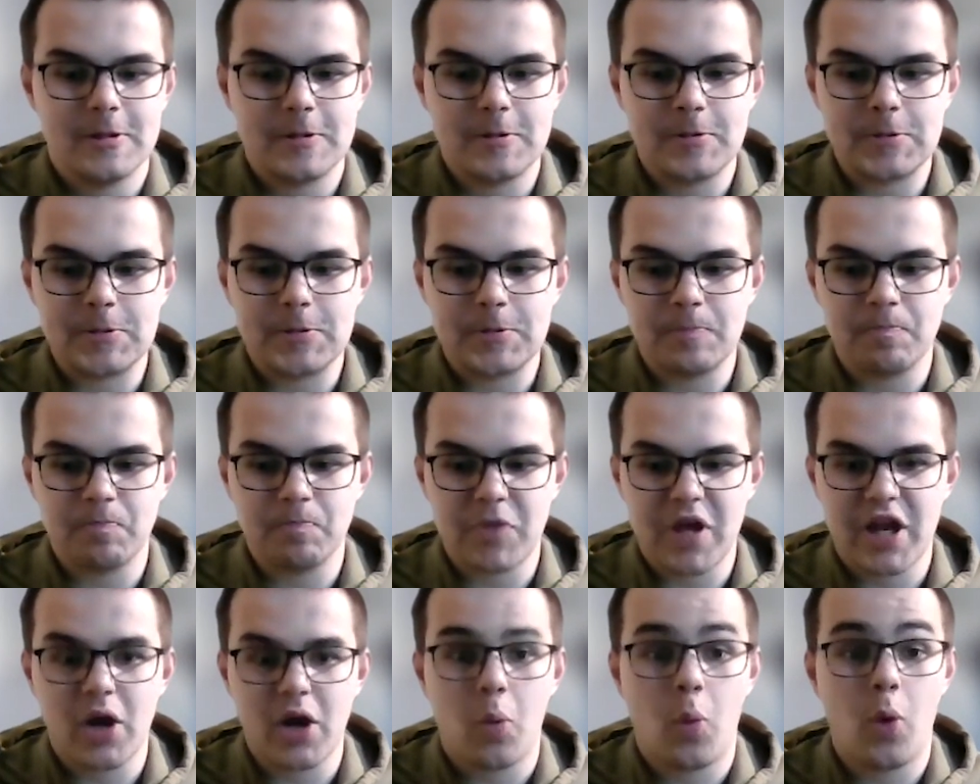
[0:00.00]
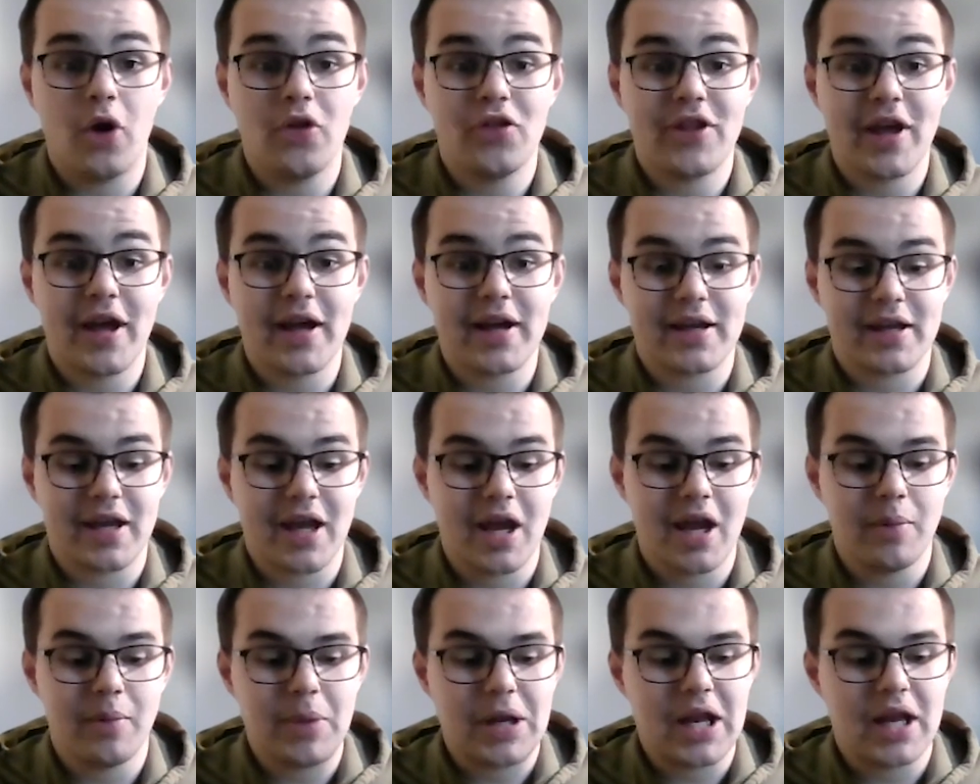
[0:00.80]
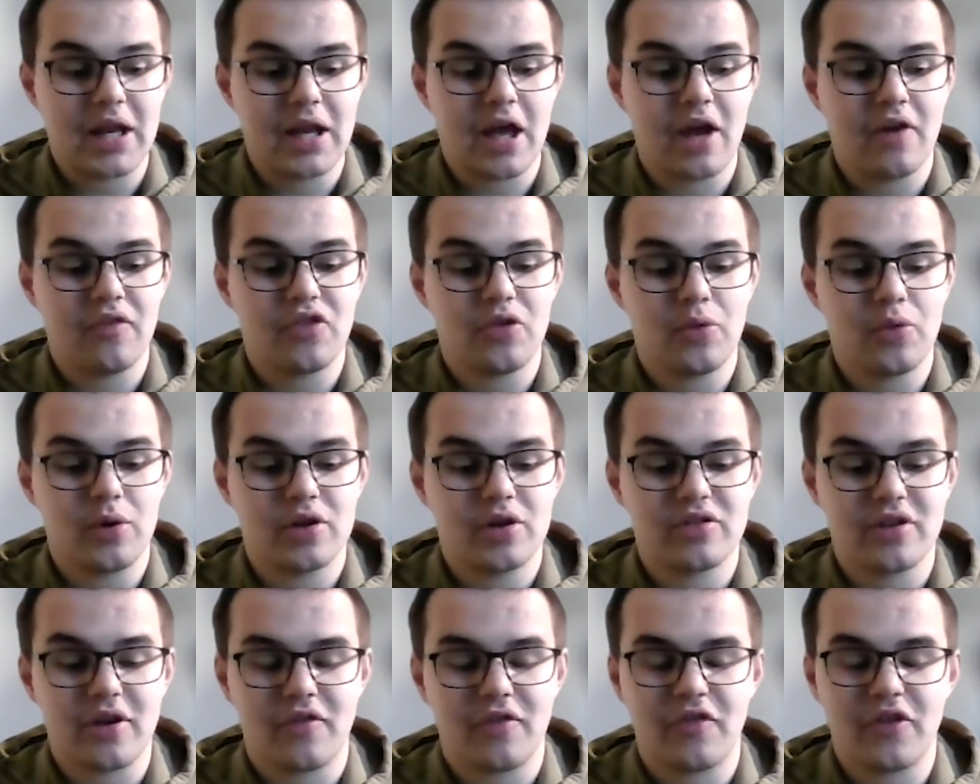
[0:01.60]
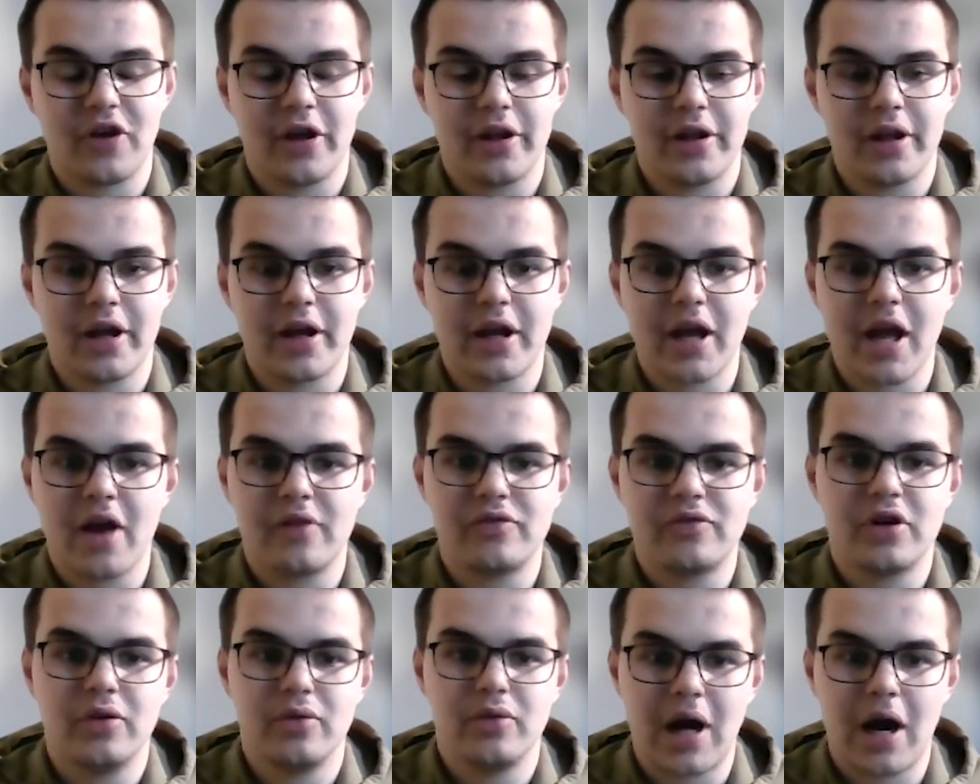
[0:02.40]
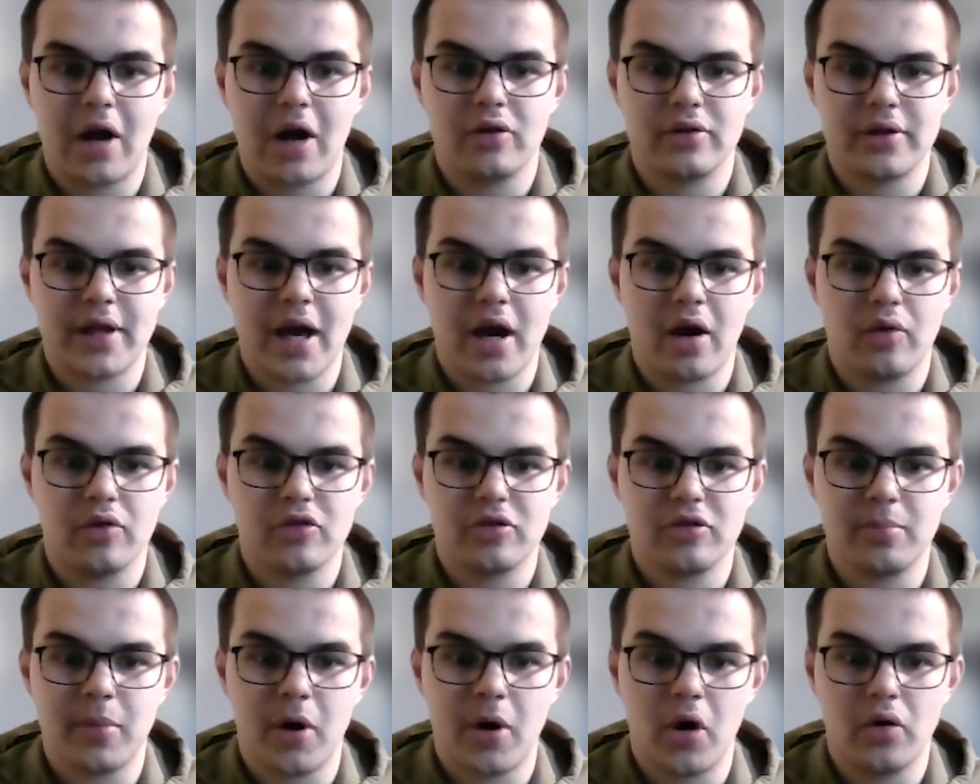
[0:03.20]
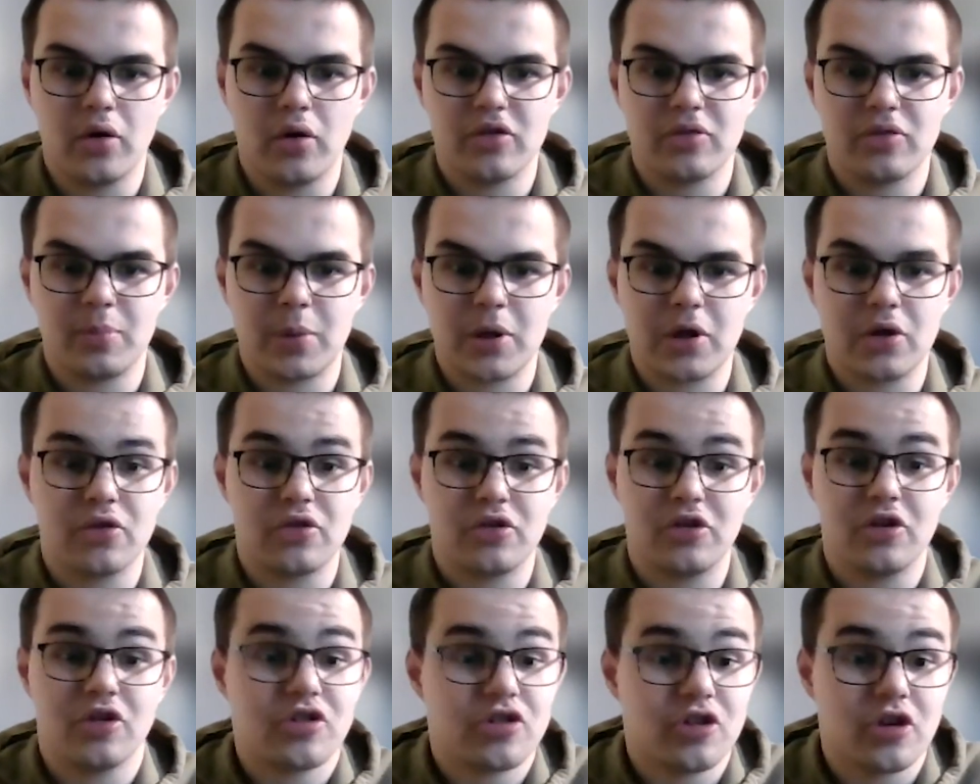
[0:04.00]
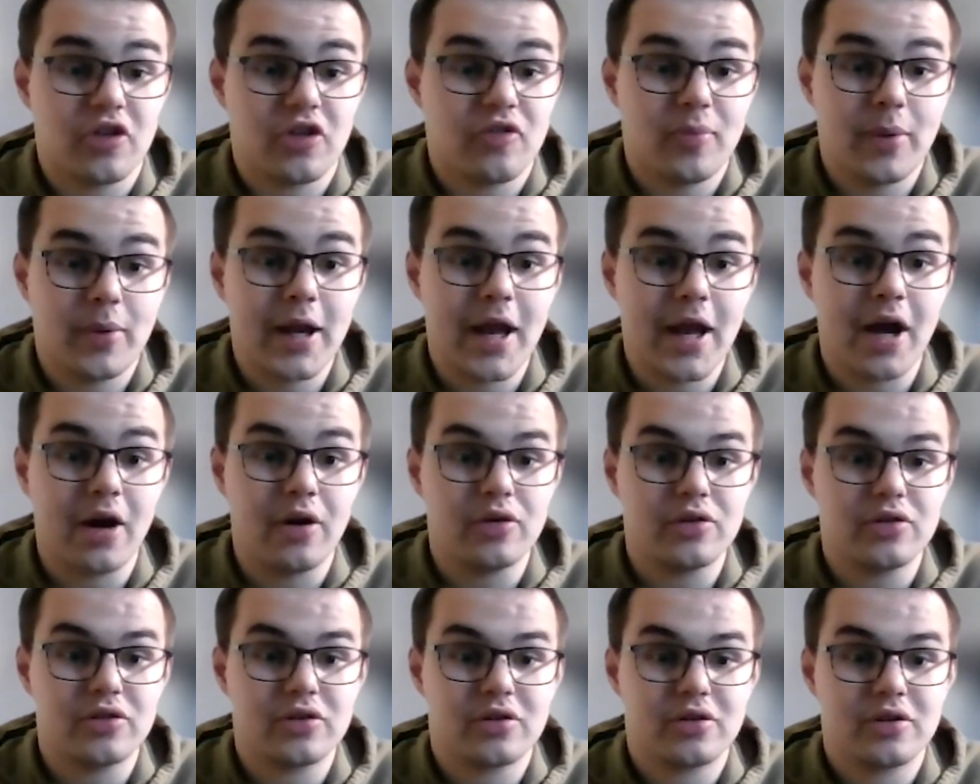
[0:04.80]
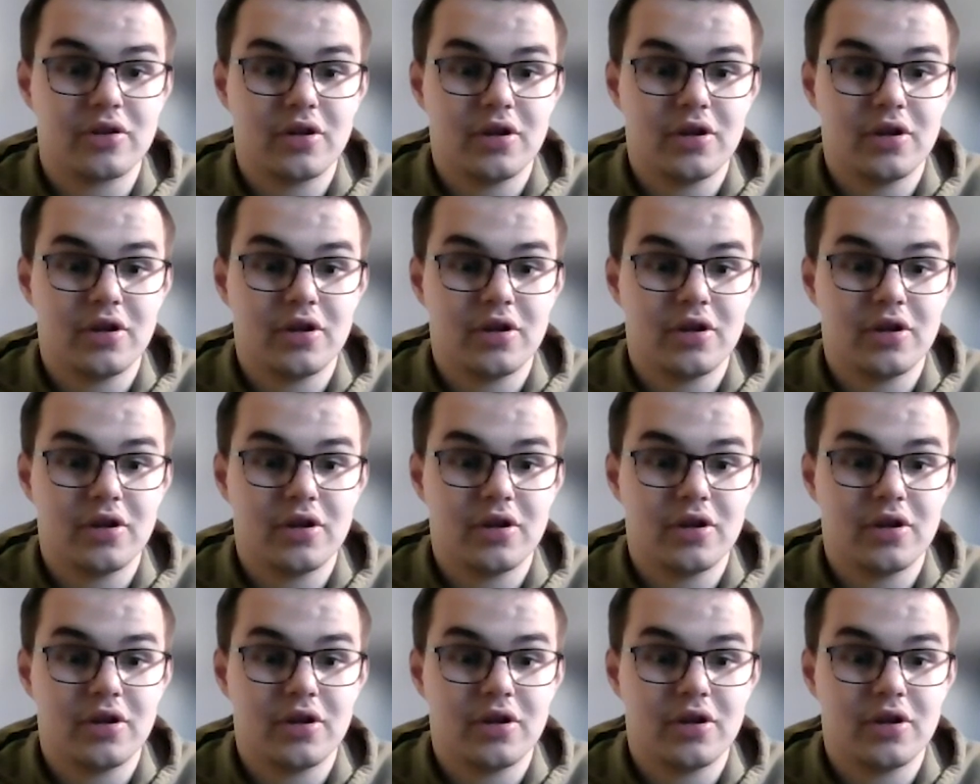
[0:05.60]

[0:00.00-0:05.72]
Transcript: And I won that game. And then afterwards, I felt like every round now is a bonus because you should have been out.